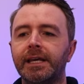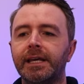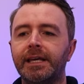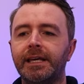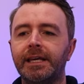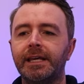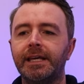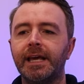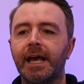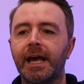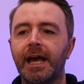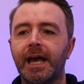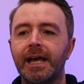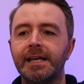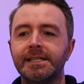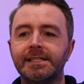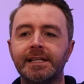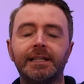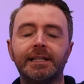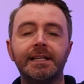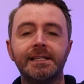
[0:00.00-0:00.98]
he
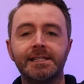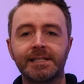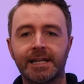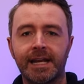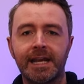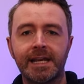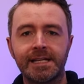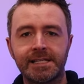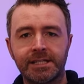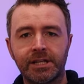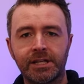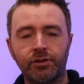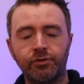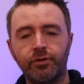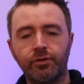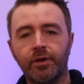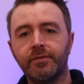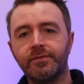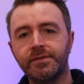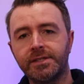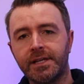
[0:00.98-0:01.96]
is a disgraced
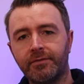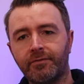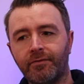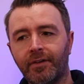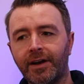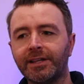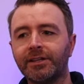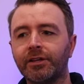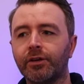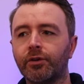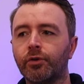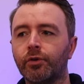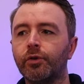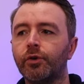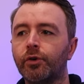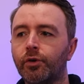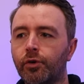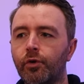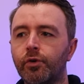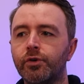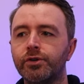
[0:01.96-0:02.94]
UFC fighter
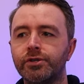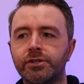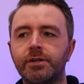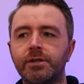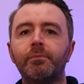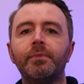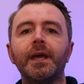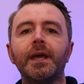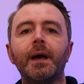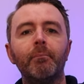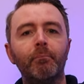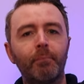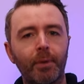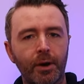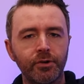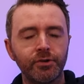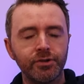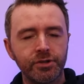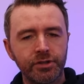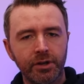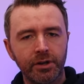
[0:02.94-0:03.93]
who goes to be a
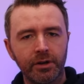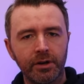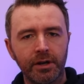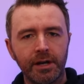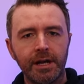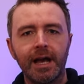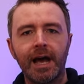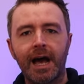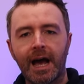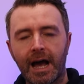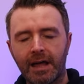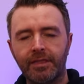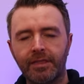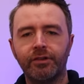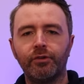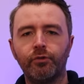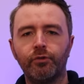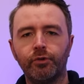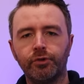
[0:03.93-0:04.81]
bouncer at the